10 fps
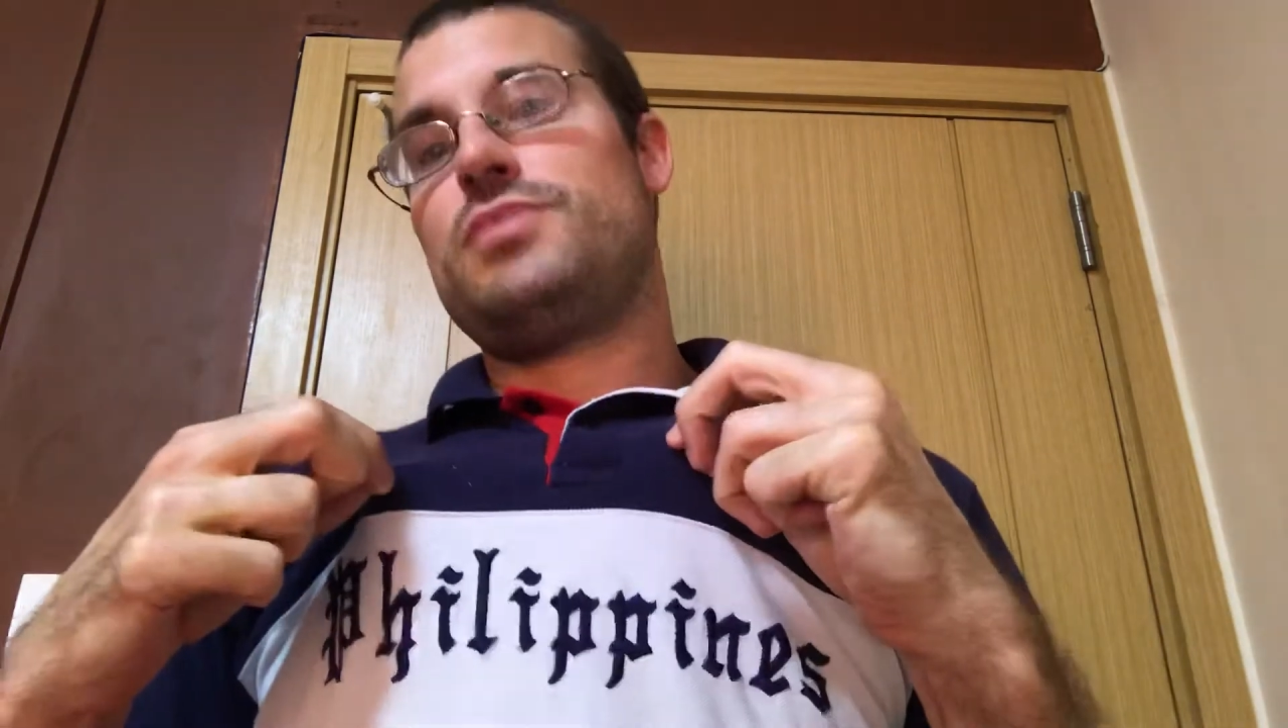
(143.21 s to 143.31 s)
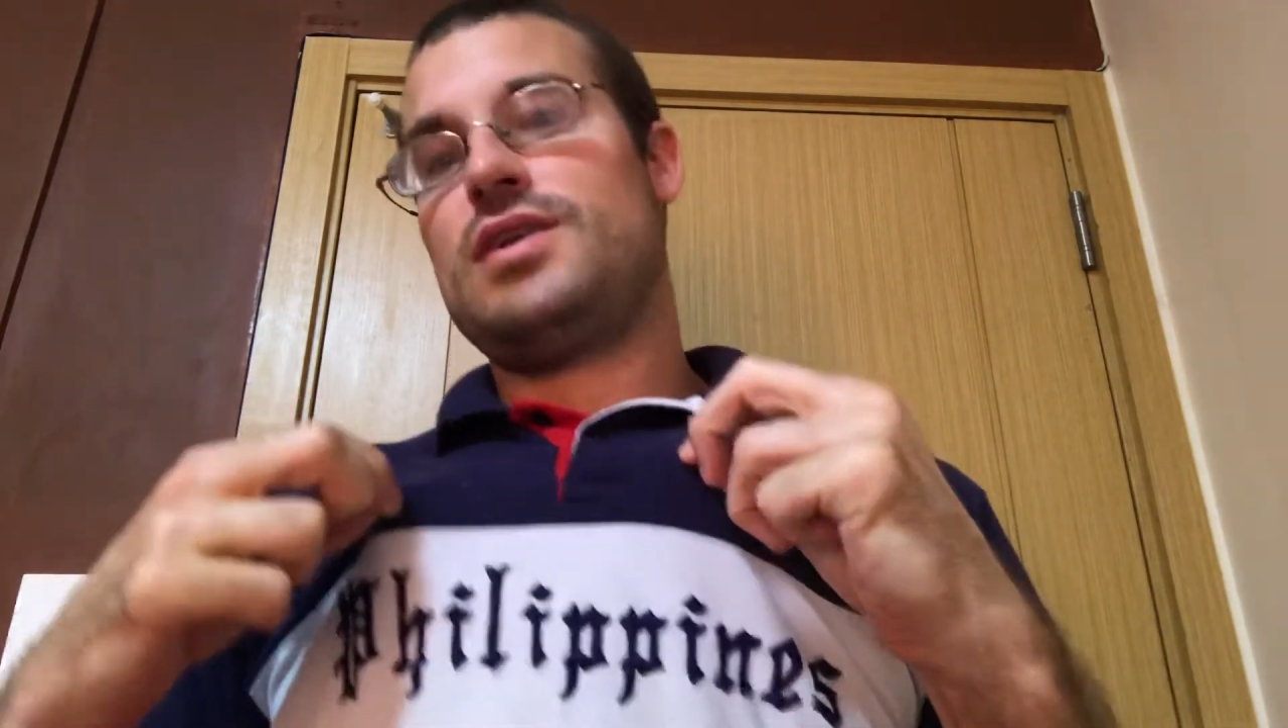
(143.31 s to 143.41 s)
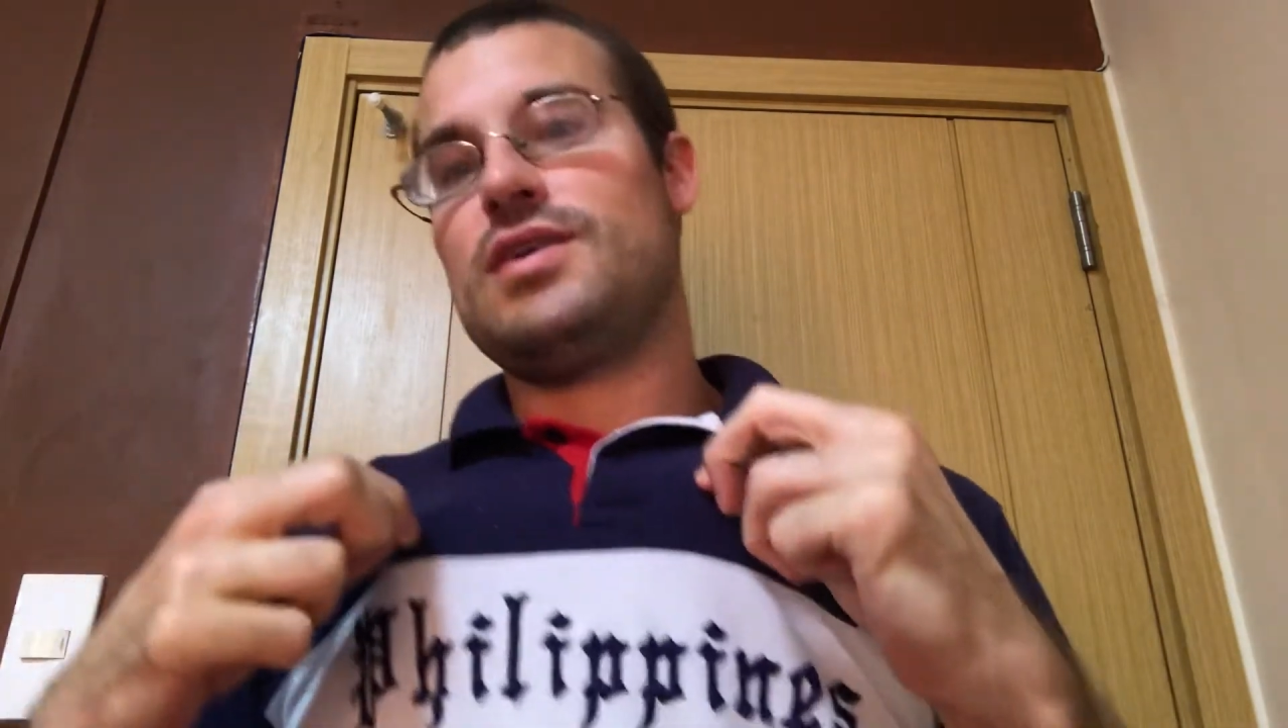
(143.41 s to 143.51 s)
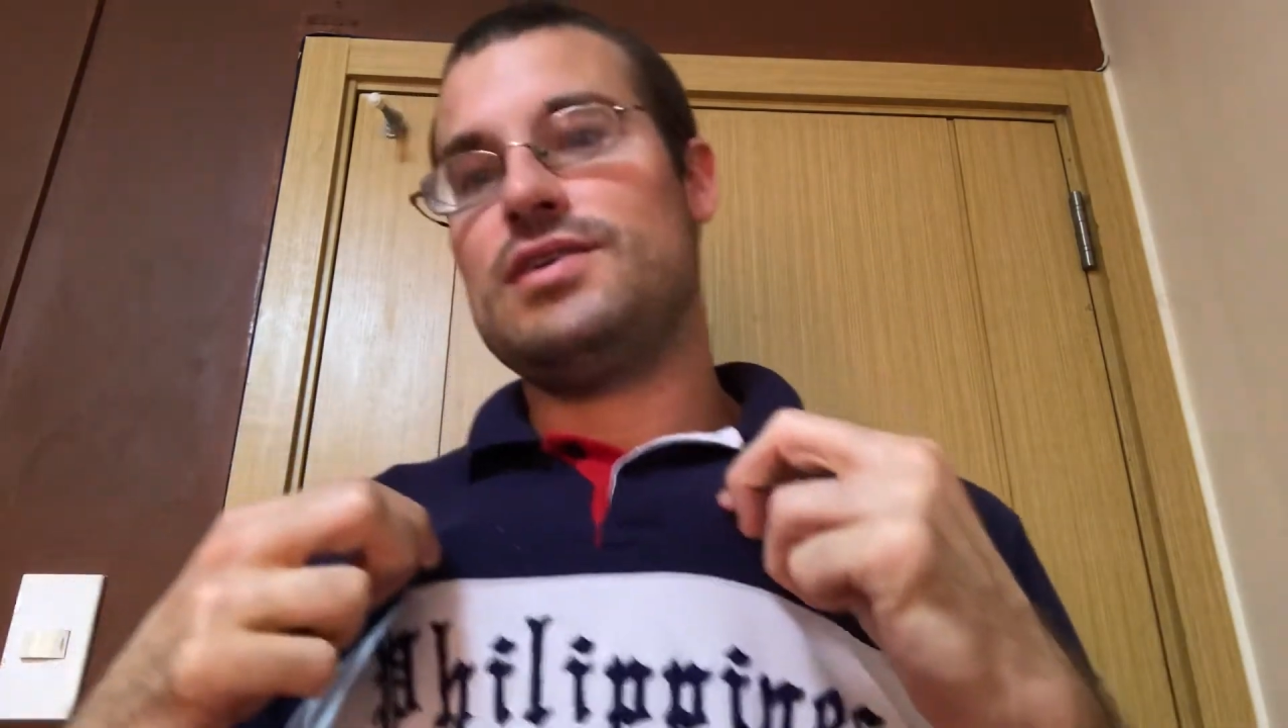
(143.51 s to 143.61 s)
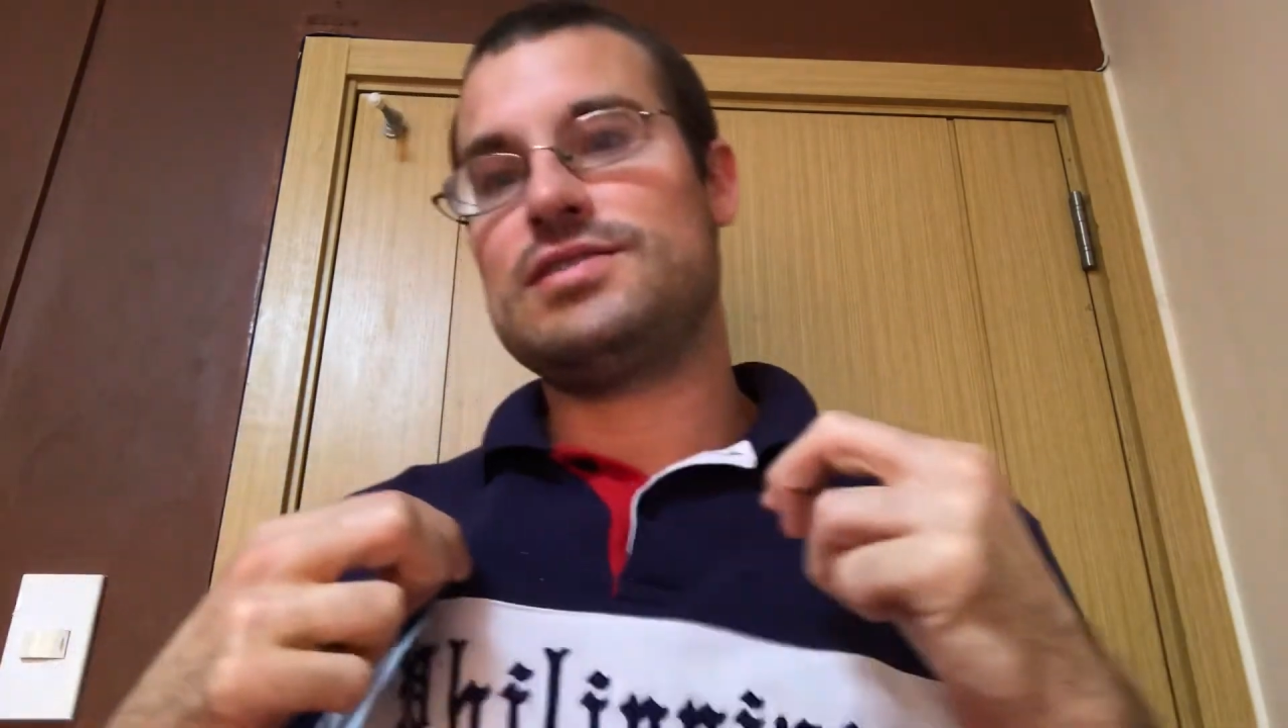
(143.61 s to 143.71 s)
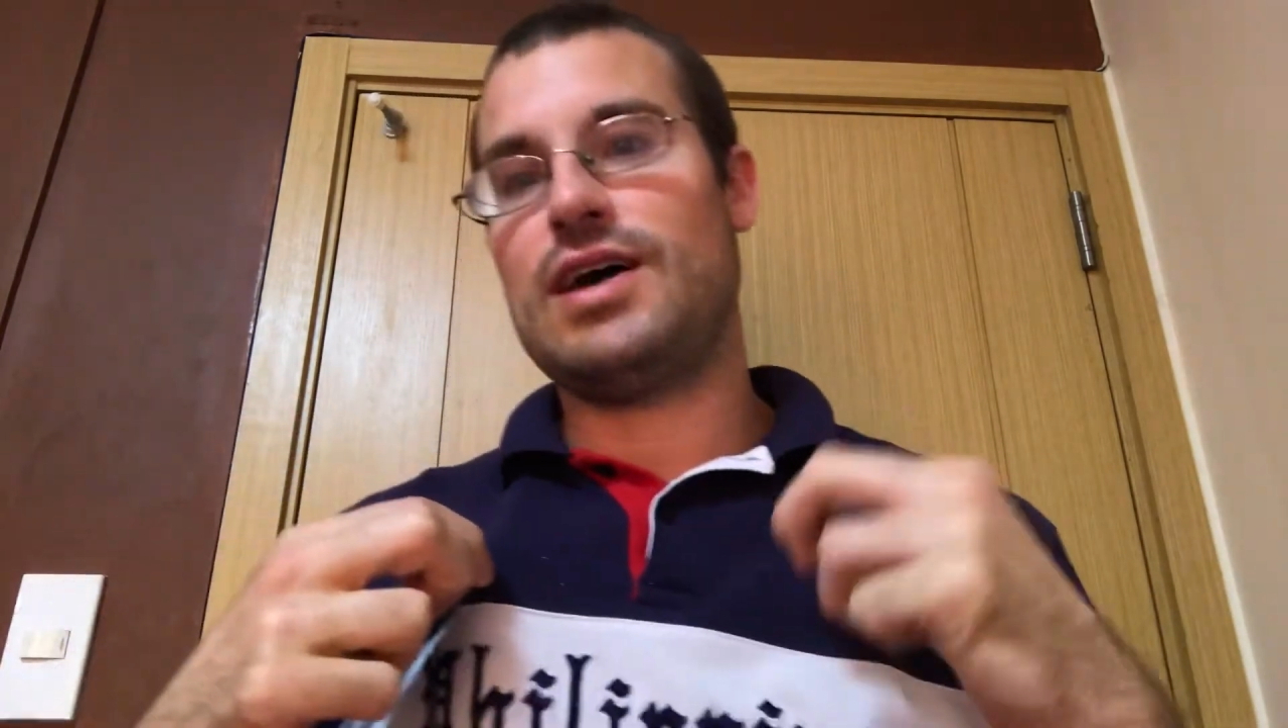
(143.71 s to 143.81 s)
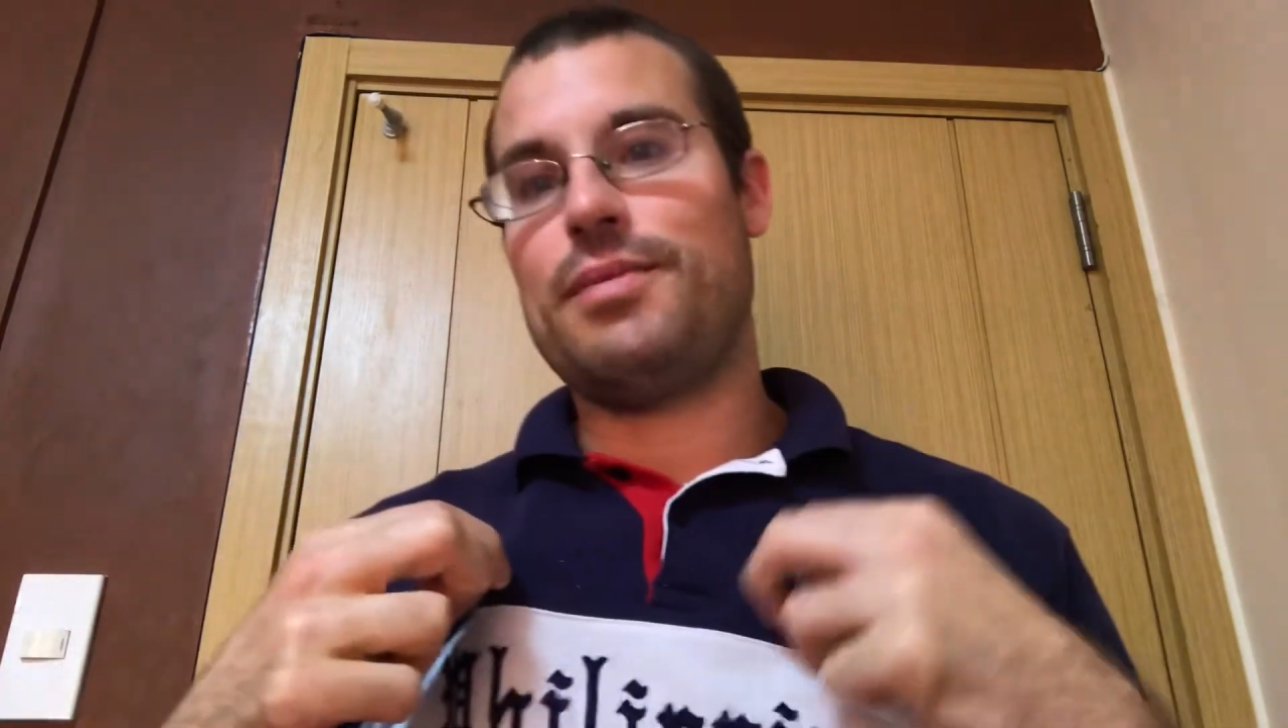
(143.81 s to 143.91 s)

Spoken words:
because I